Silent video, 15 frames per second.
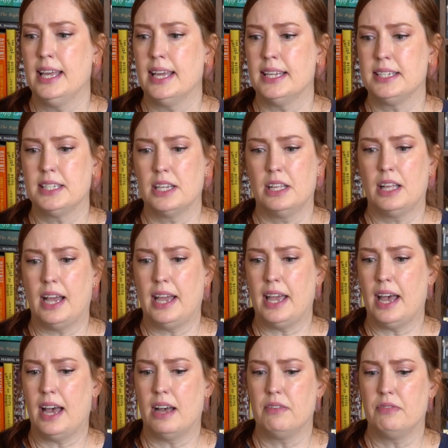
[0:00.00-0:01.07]
until I
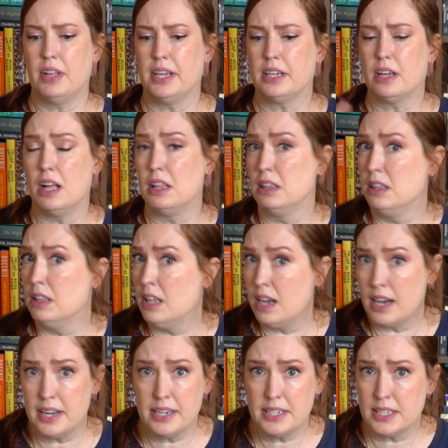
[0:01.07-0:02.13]
have like a
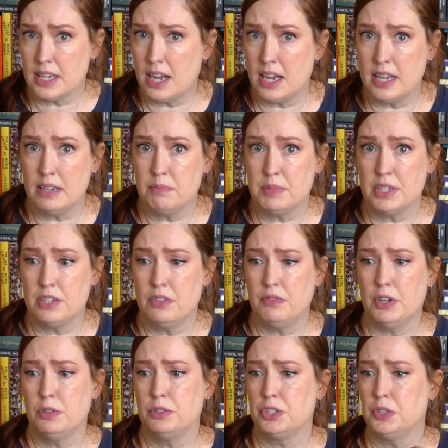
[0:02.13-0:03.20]
lot of time to
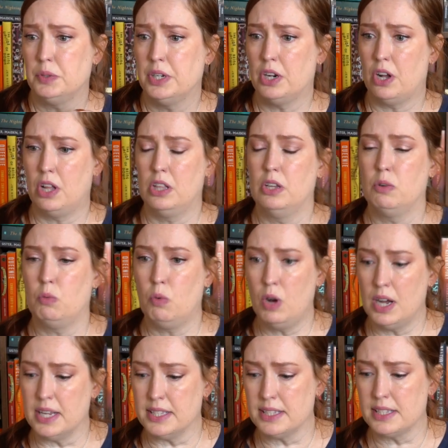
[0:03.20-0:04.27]
devote to it all at
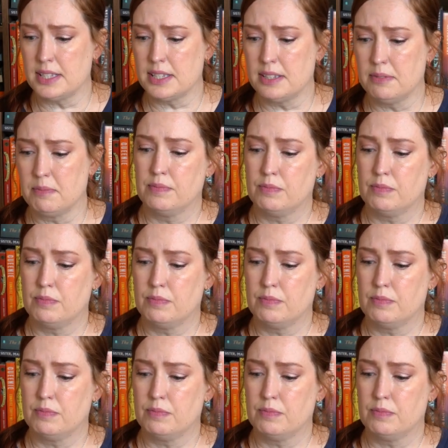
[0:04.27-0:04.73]
once,